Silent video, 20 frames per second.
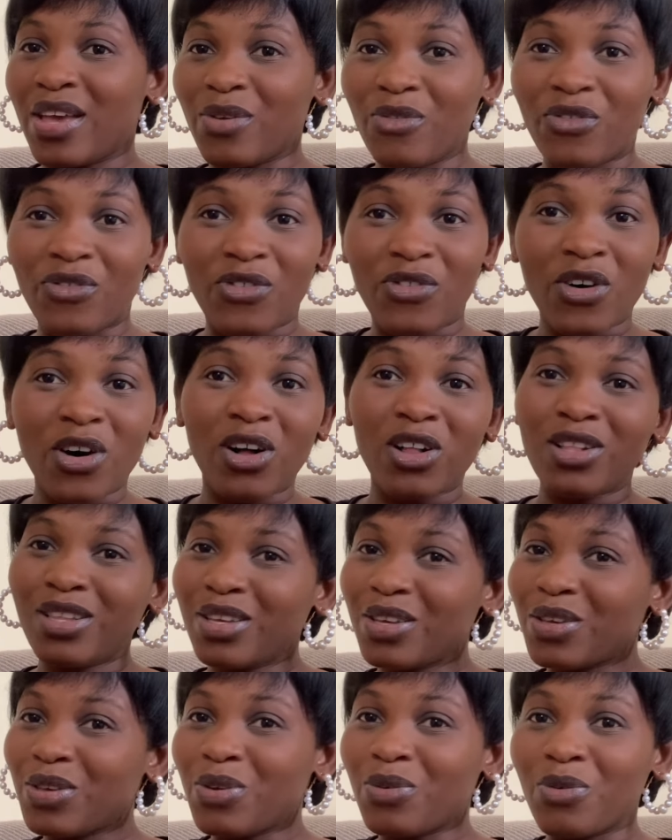You
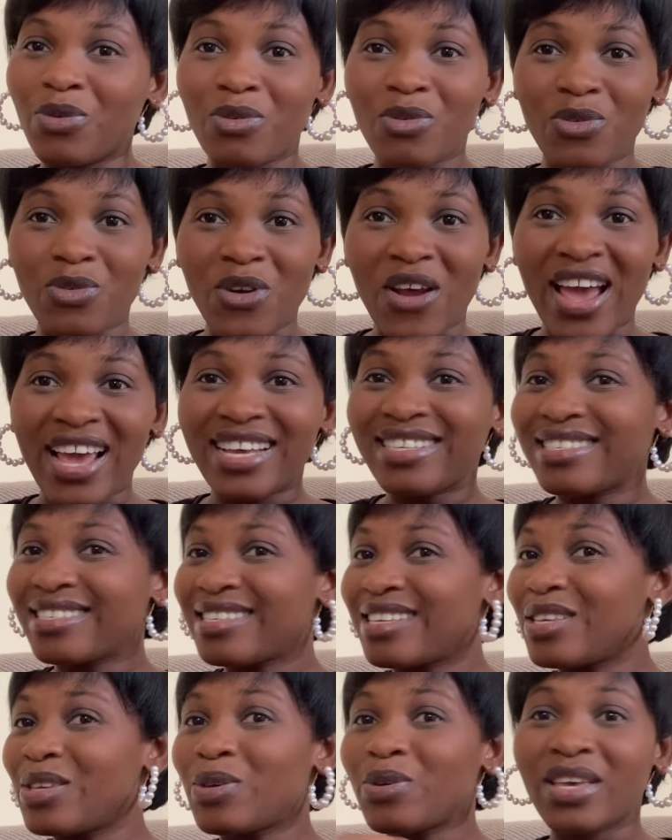fall, you
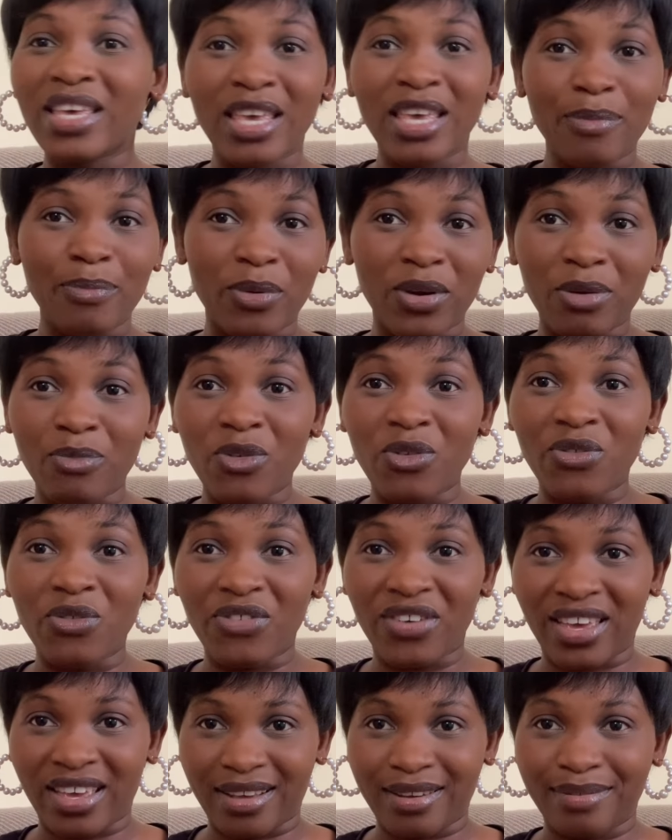rise, you keep on
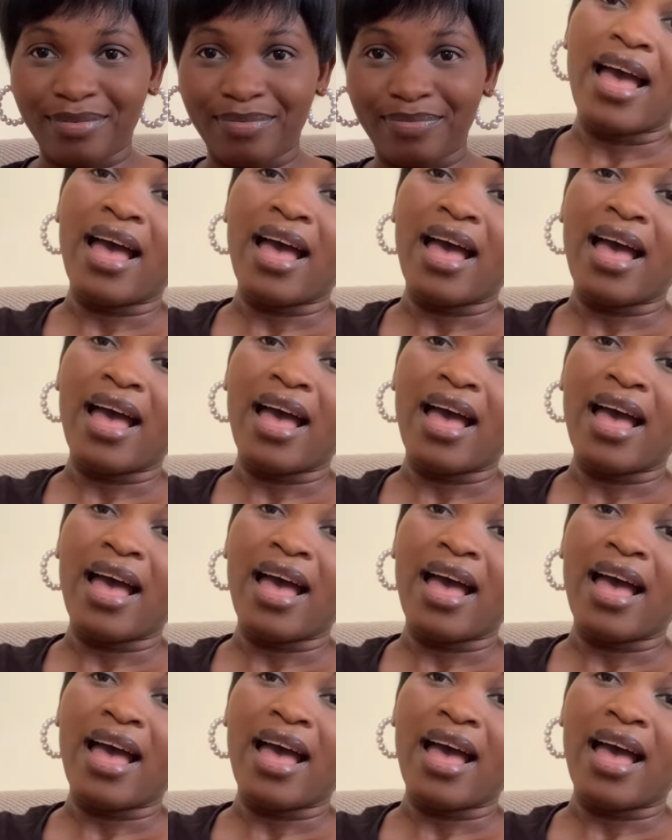moving.